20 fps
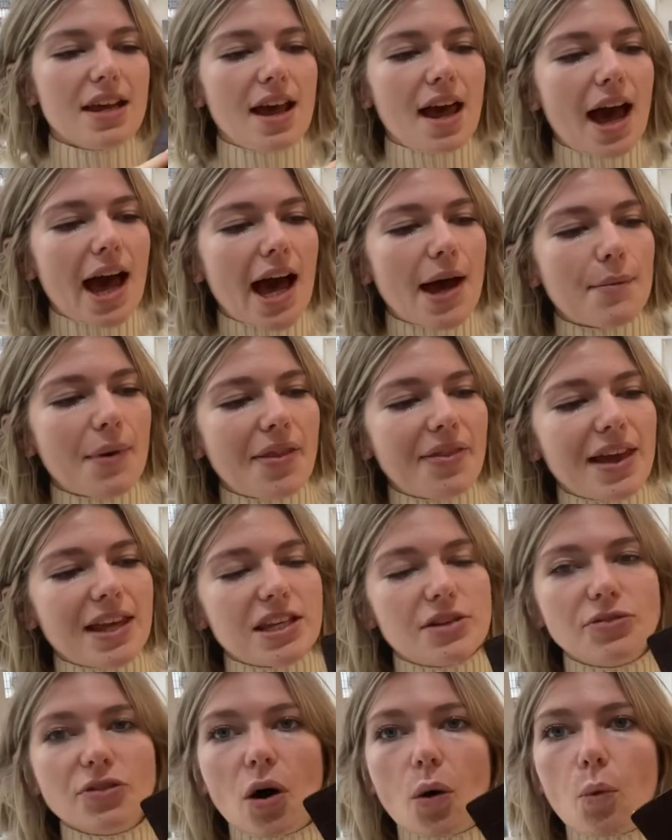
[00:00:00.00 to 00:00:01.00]
And then
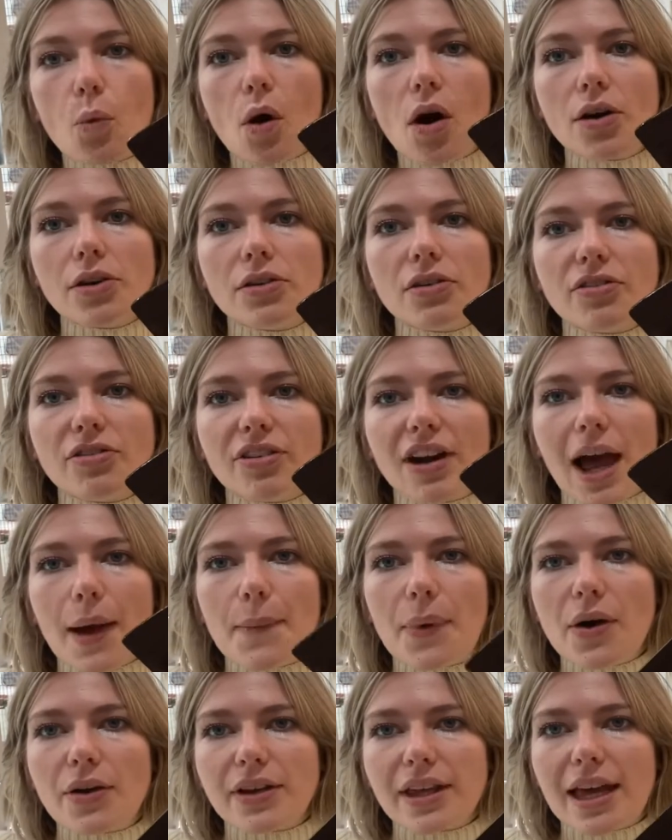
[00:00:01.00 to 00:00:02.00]
you've got one flat
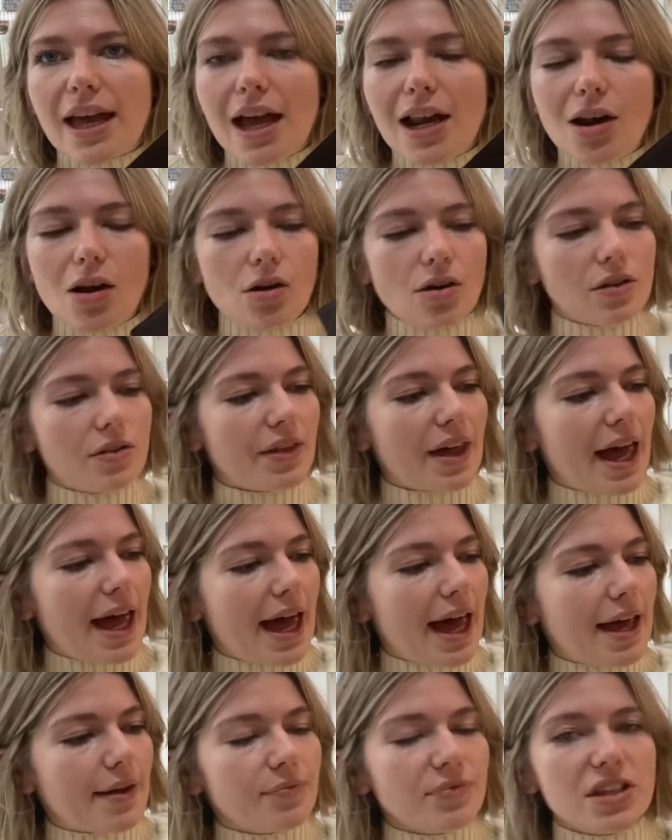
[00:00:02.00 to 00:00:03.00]
pocket along
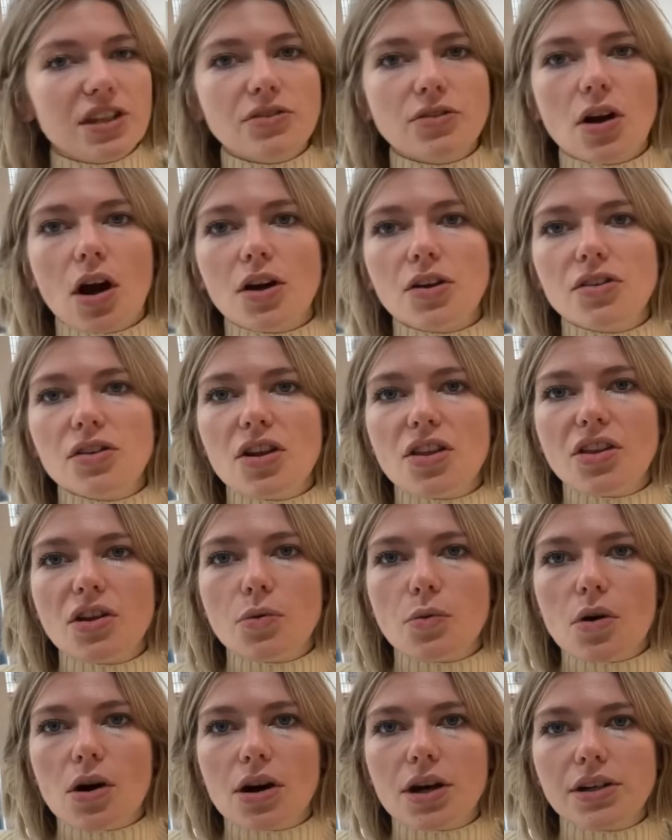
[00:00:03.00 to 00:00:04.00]
there. You've got another
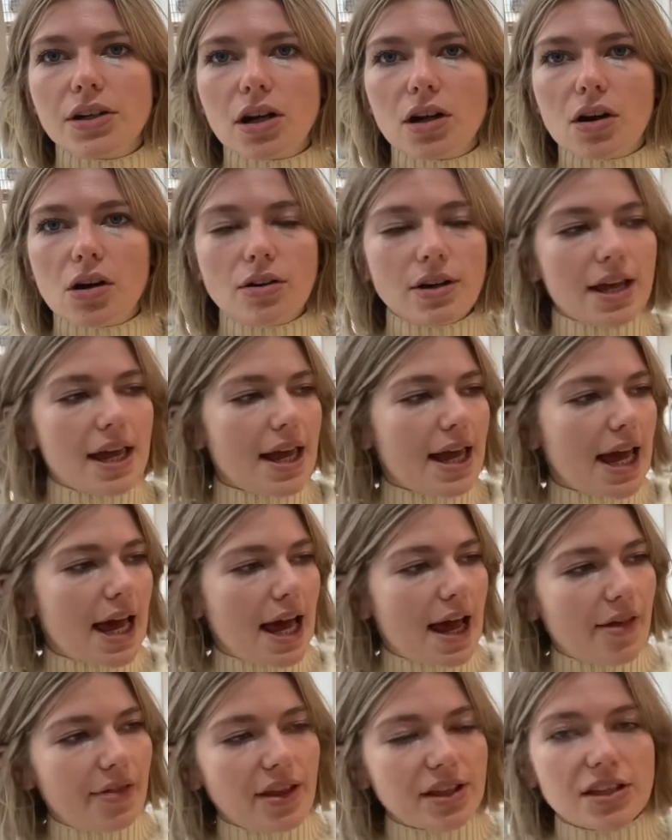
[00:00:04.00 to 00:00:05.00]
one along here,
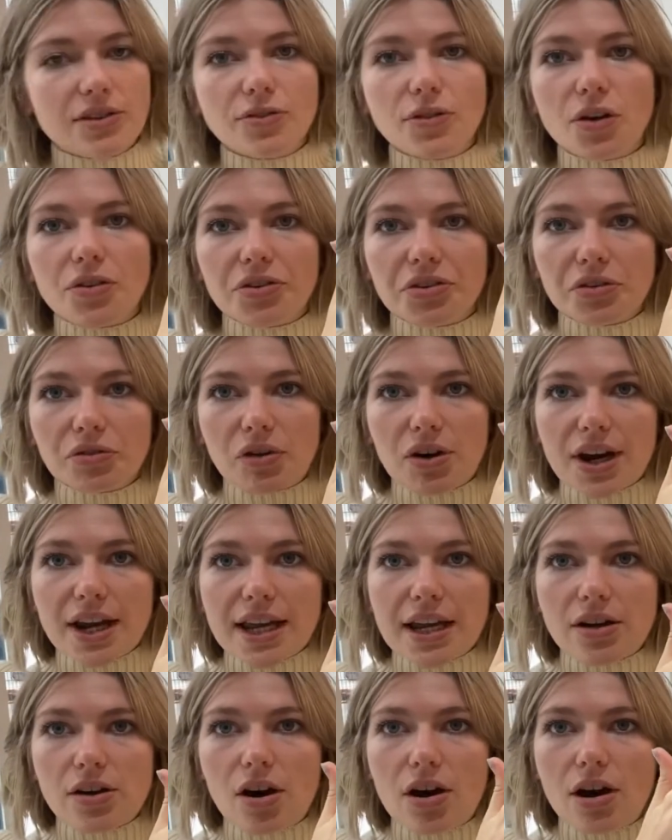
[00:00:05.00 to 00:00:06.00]
and then you've got three
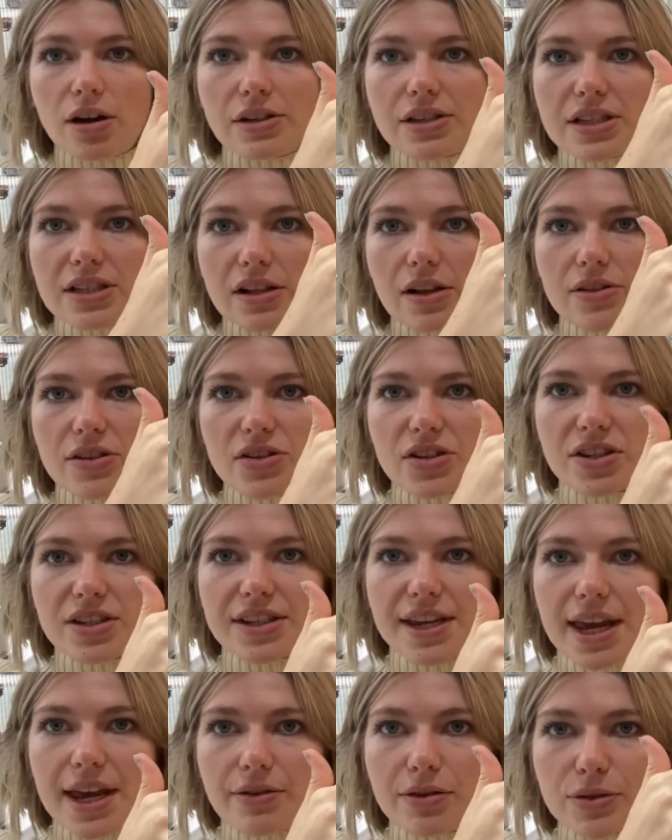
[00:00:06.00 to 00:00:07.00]
card slots just
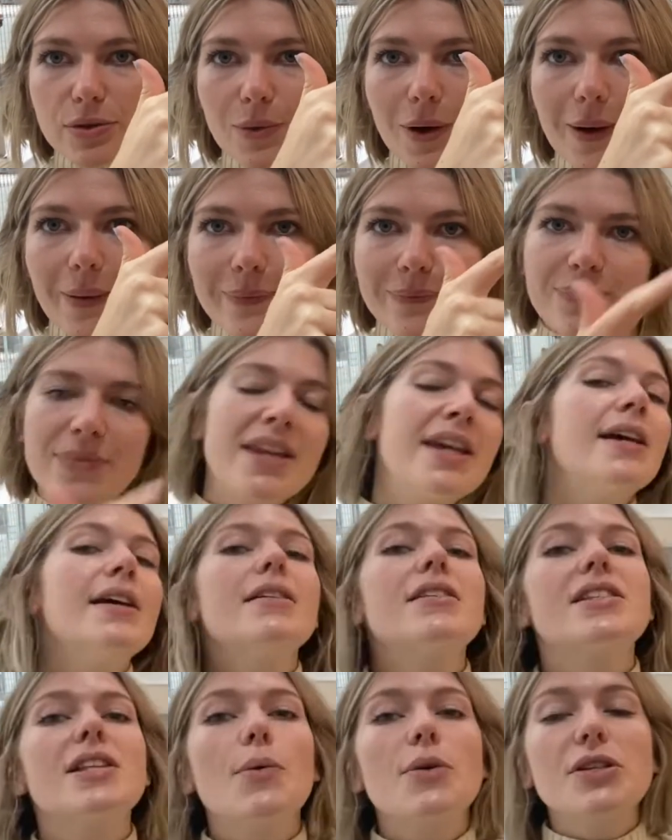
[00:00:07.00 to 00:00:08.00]
here as well.
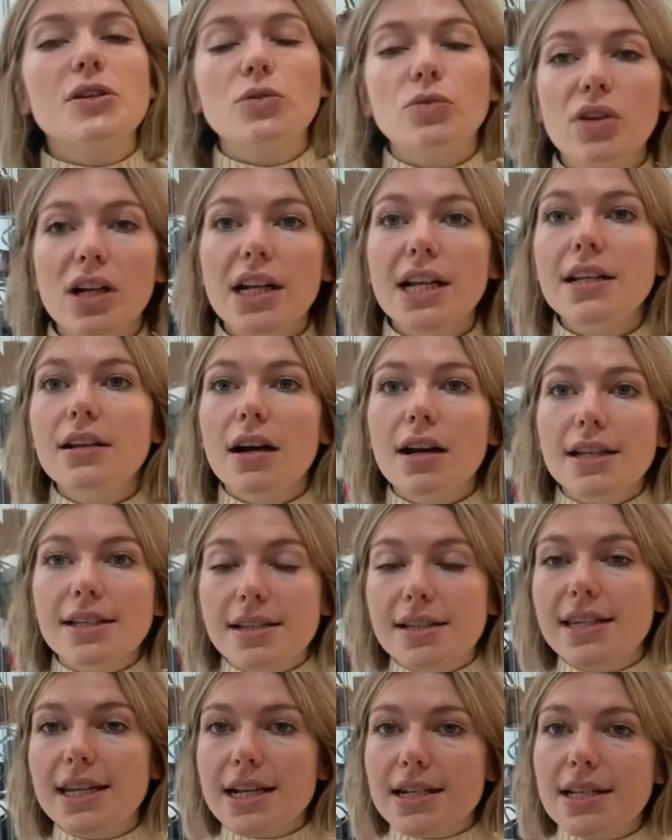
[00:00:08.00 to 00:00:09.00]
So it's a really nice,
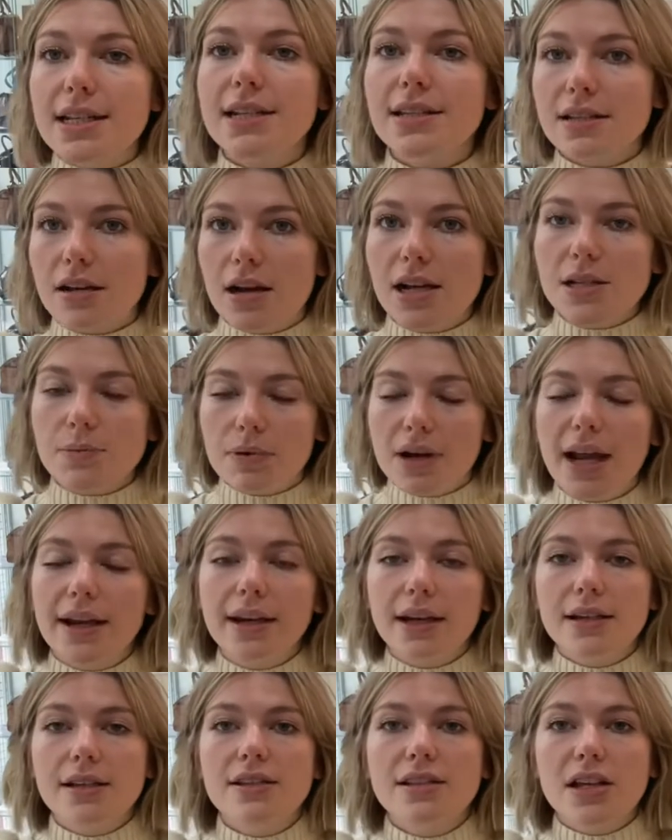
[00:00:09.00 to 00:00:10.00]
decent size
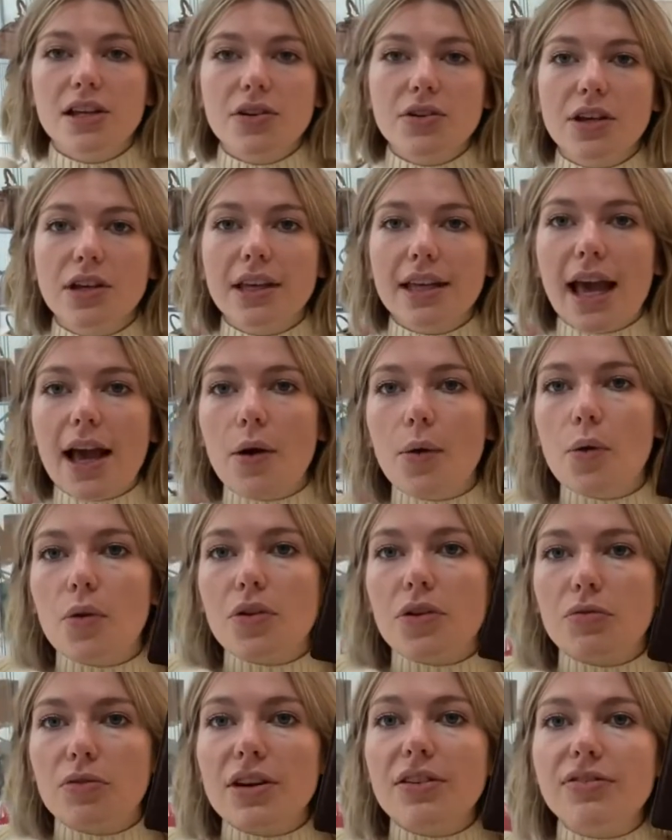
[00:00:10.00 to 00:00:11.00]
planner, so you can get all
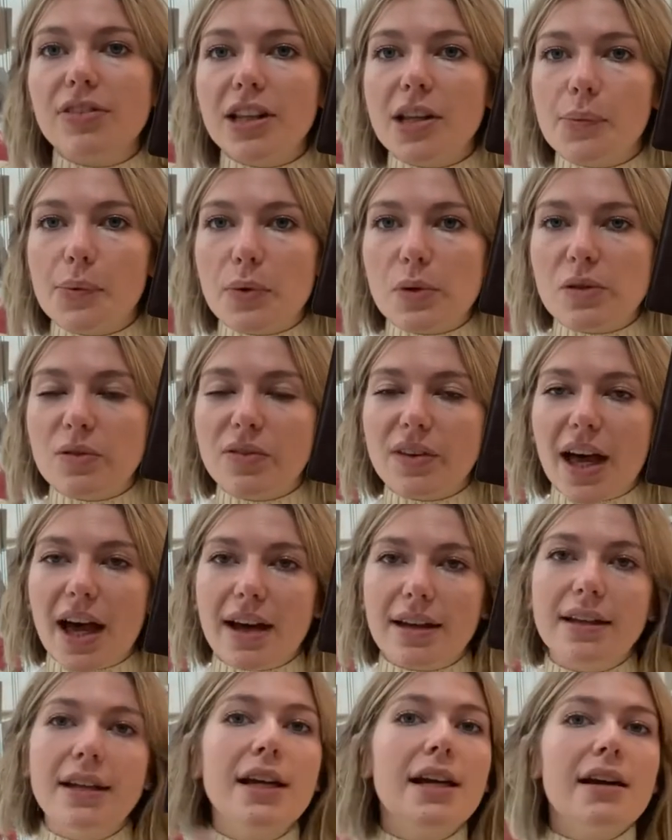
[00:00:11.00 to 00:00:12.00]
the refillables for
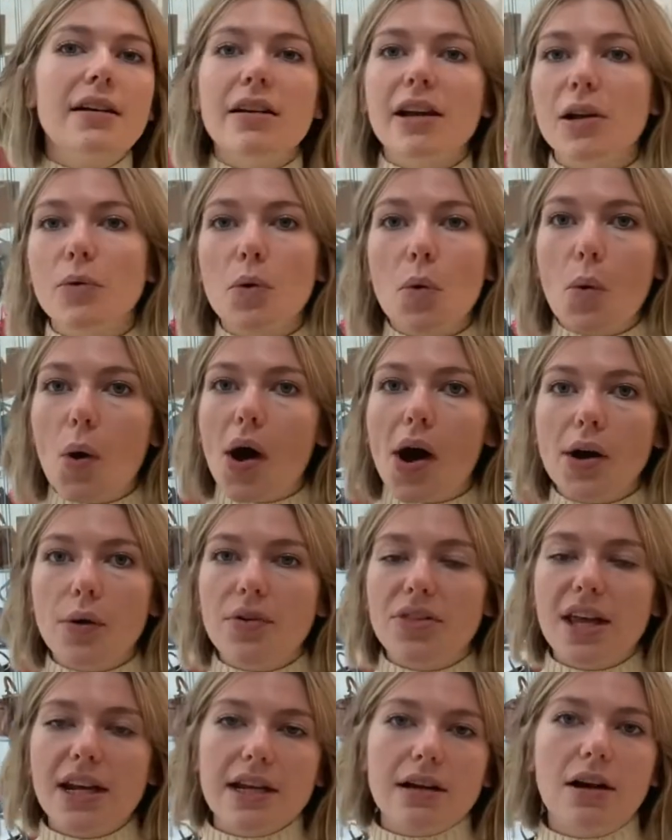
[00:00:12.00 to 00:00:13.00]
that, and it will work
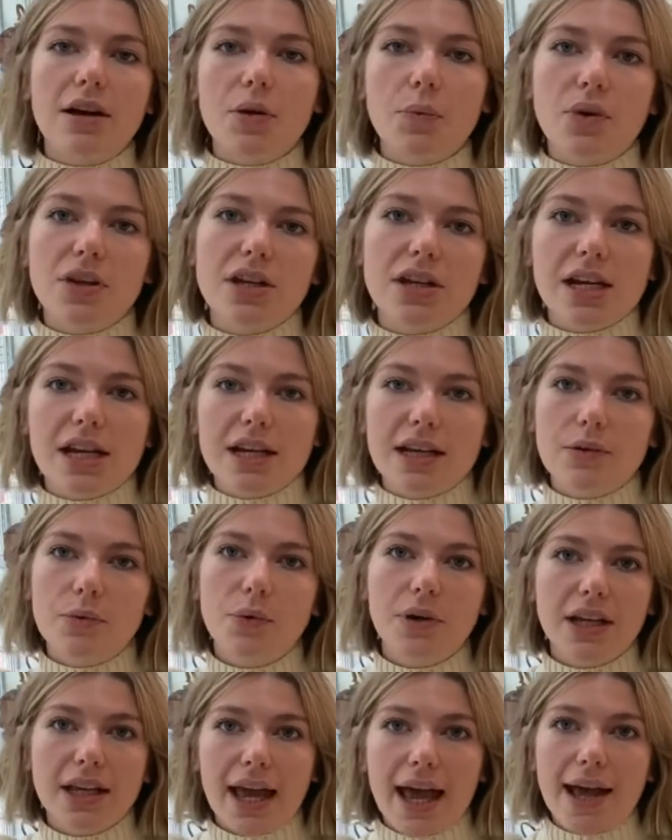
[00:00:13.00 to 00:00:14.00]
with any kind of one you're gonna
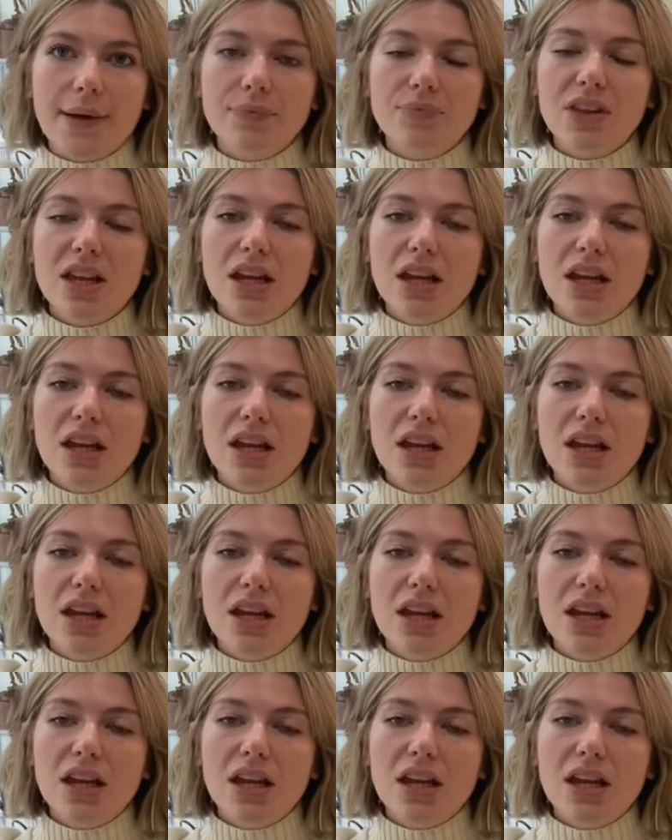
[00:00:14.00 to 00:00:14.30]
wanna get.